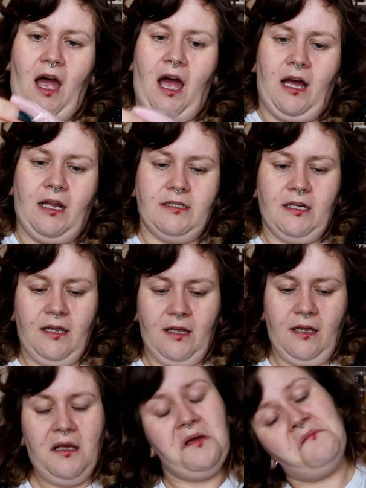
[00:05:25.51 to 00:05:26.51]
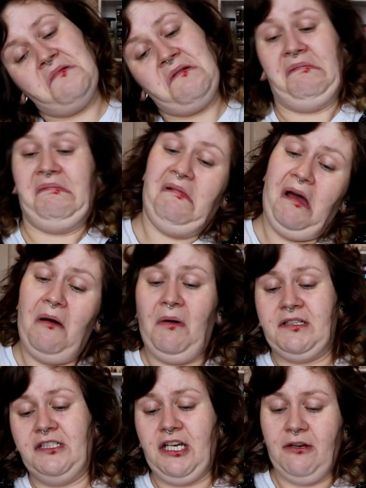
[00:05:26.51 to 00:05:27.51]
and I
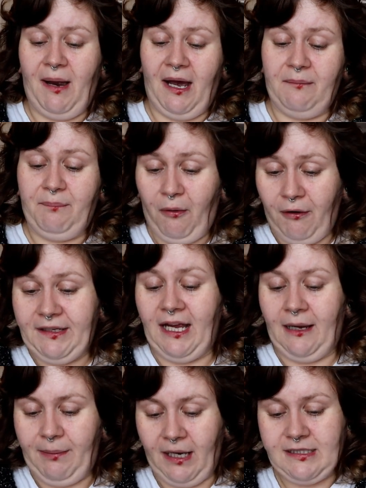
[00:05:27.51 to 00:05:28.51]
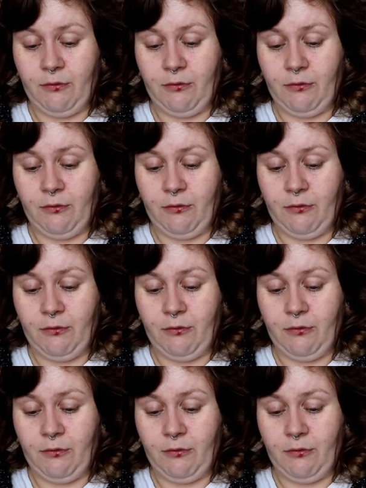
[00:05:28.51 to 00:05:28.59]
wasn't too bad at pouring the iPads.